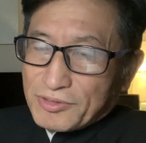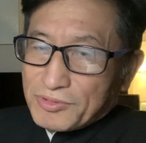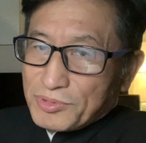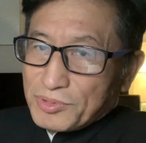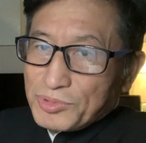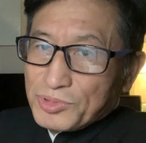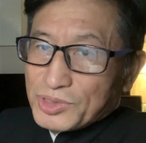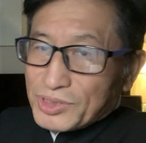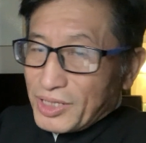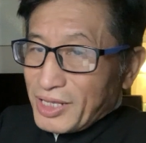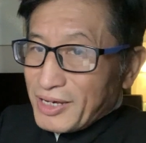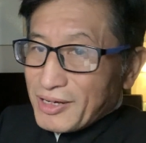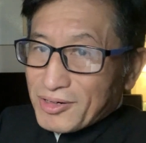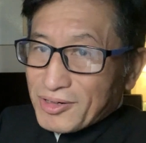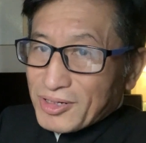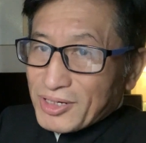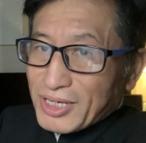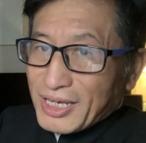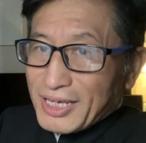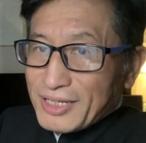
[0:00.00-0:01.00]
rules
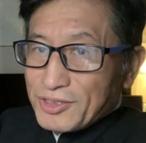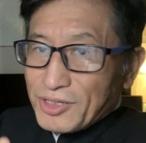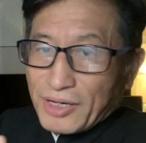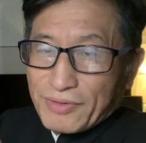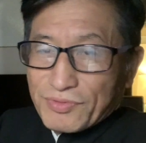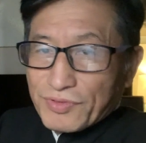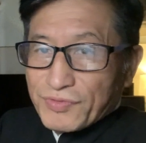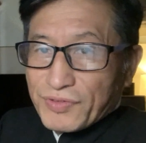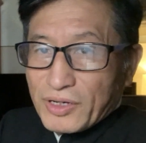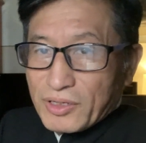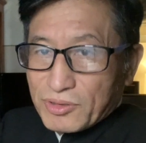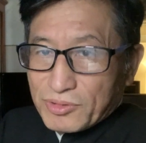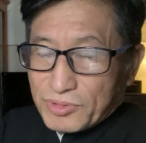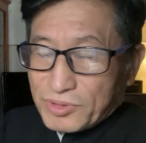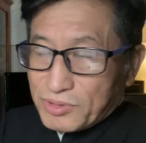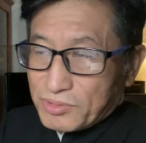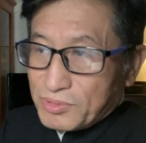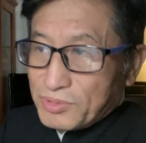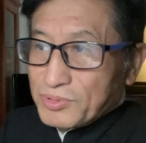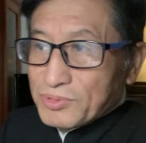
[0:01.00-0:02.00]
there and you have to follow
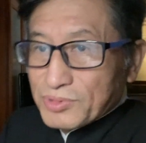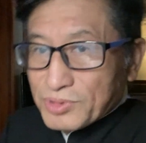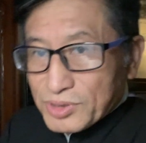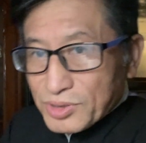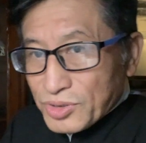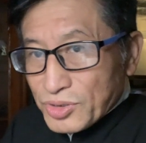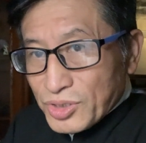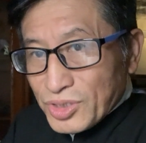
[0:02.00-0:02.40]
the rules.